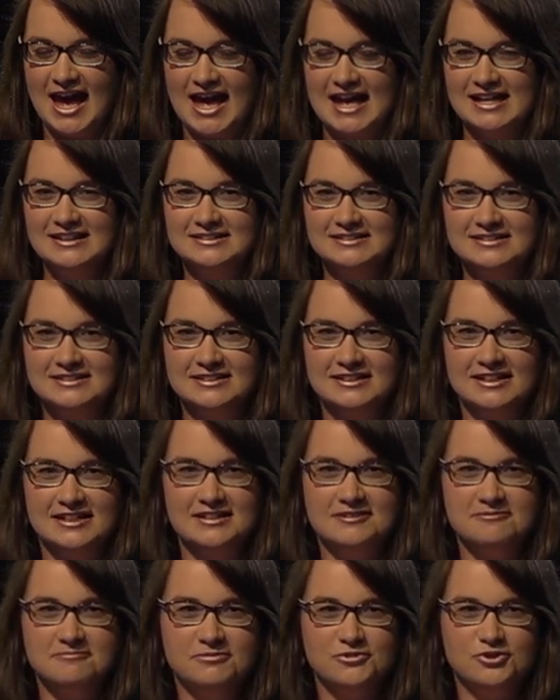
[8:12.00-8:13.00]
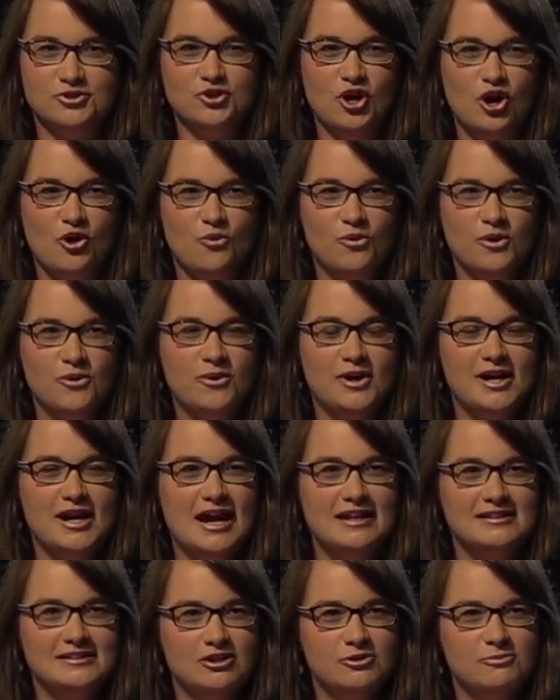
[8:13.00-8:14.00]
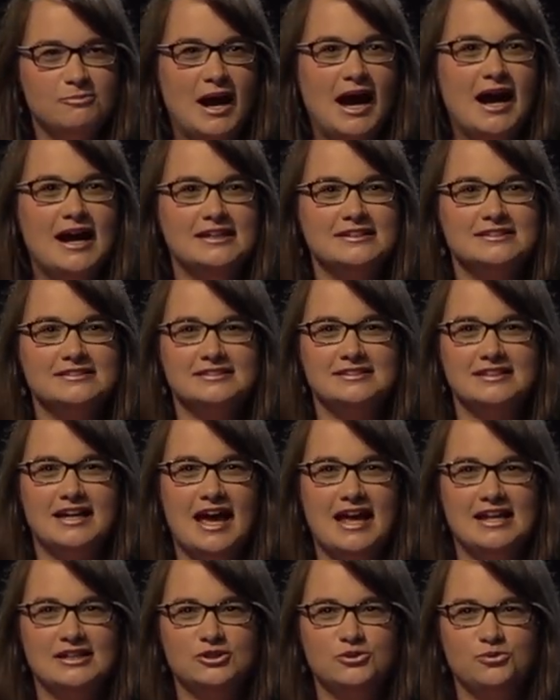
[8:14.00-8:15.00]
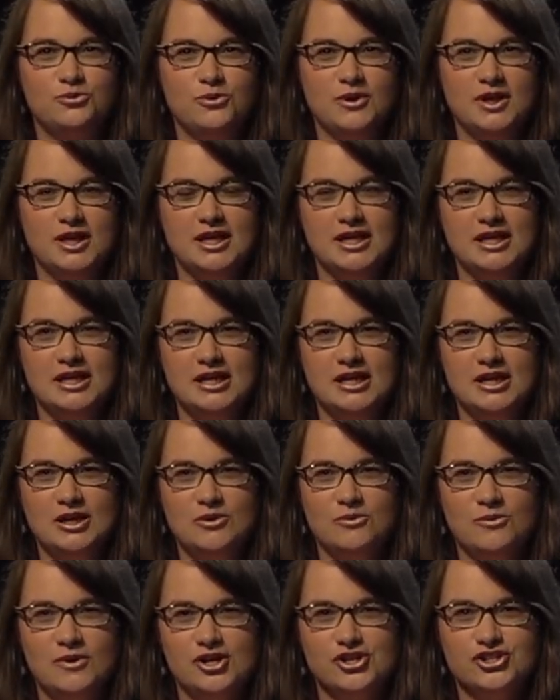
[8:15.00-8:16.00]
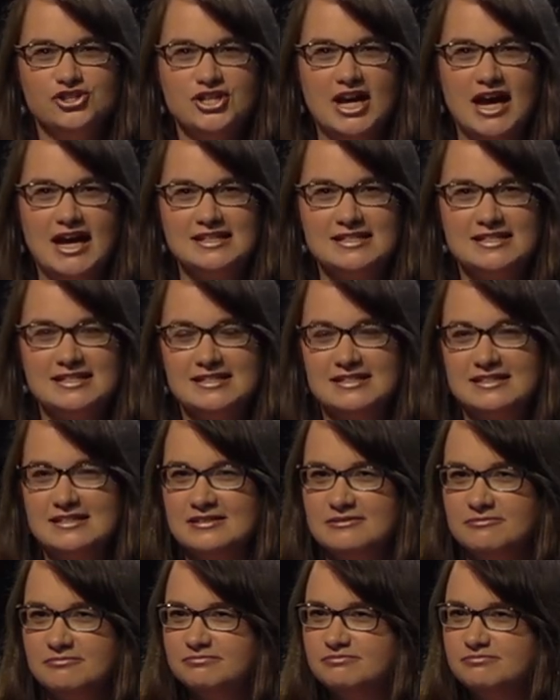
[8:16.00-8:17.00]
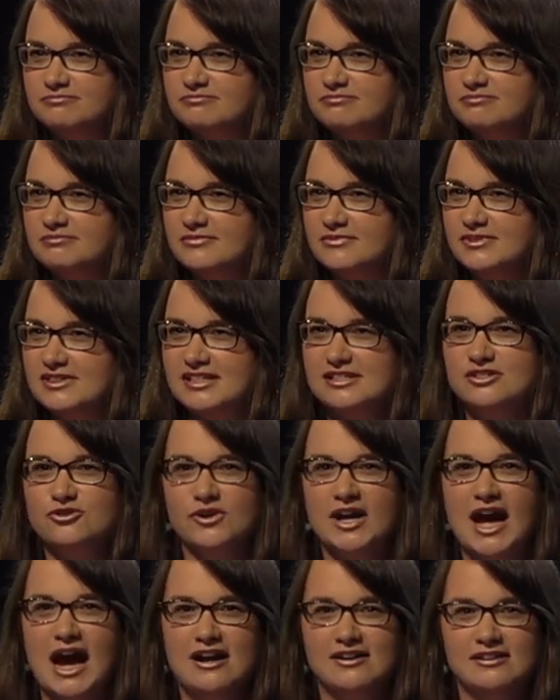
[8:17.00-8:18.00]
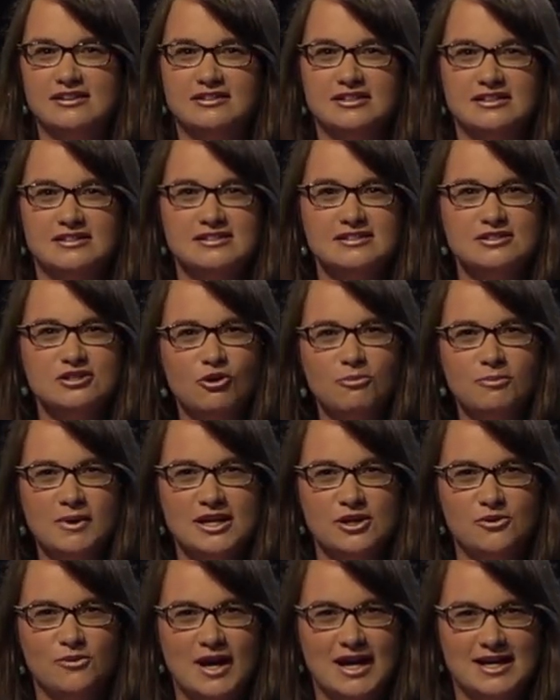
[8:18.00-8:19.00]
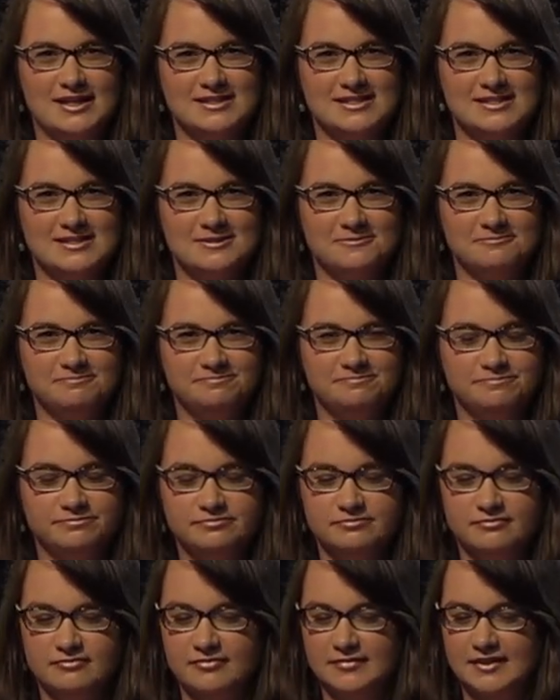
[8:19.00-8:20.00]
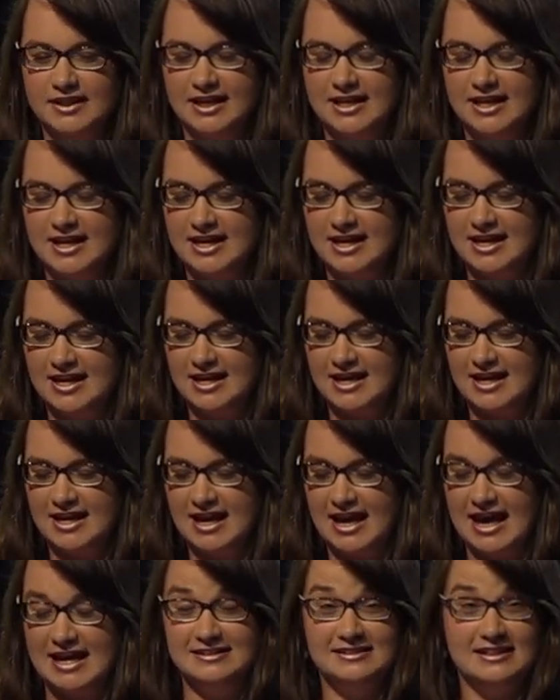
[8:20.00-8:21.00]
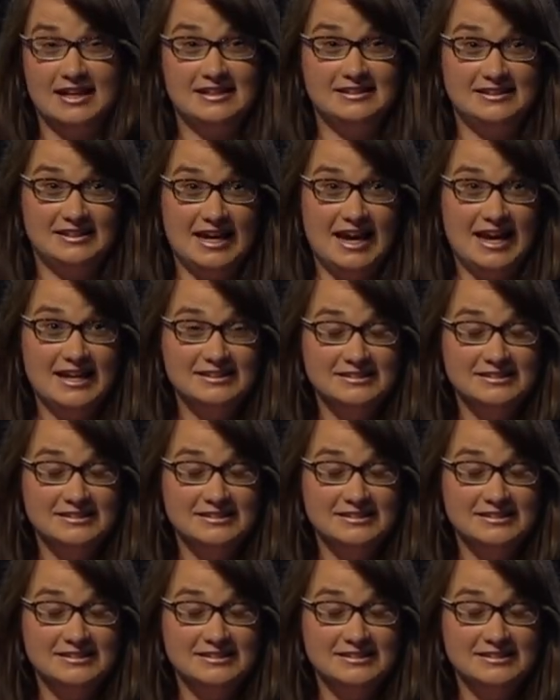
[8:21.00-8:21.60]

And, you know, we were undermined and we were just disregarded in so many ways. And at the